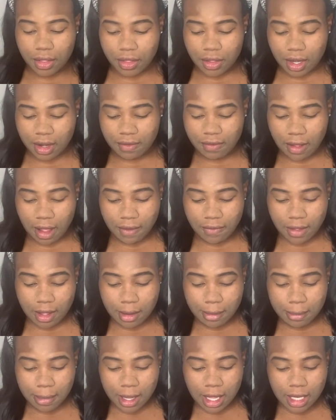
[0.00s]

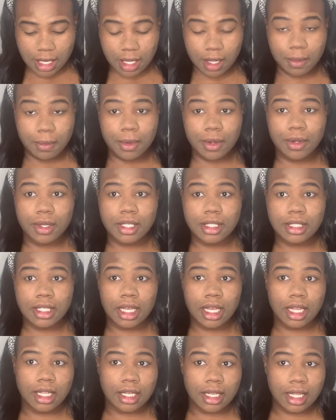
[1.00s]
35M palette, and we're going to
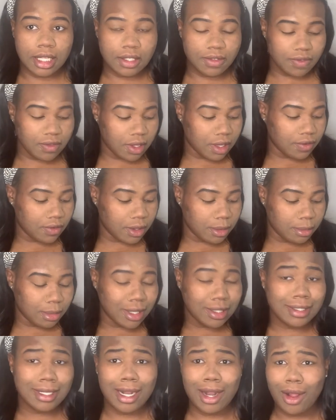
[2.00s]
take a nice fluffy
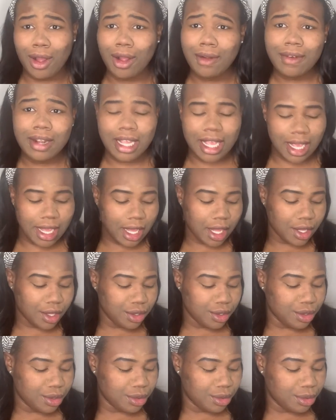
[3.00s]
brush that I already had
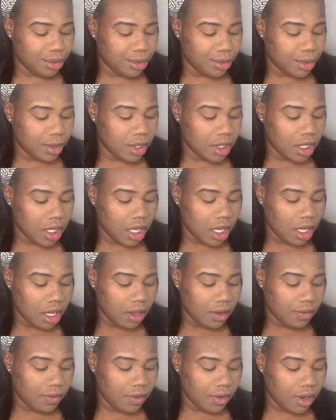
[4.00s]
used
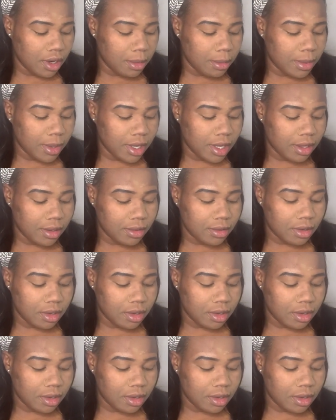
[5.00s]
for the brown